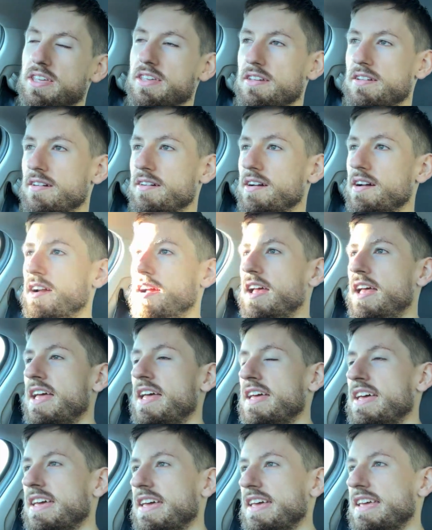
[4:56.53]
here
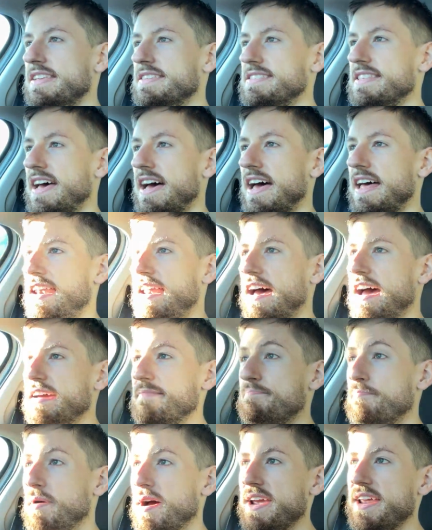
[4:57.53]
is that I
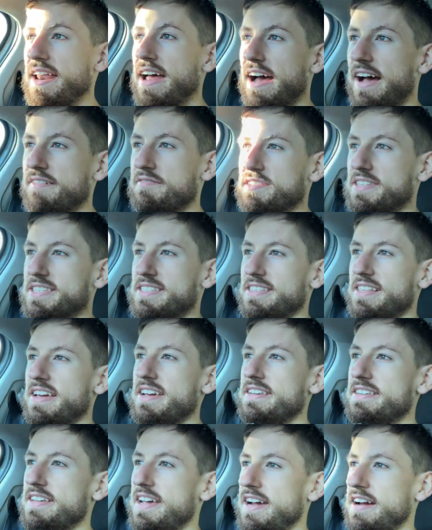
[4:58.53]
might have a
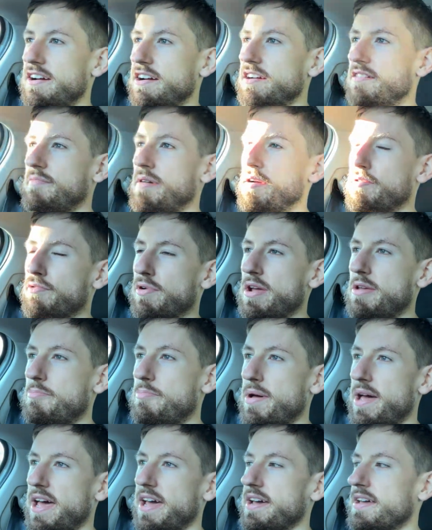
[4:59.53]
slight tear in my right
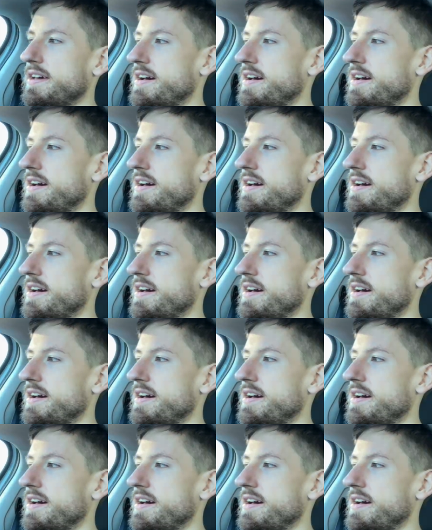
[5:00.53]
pec.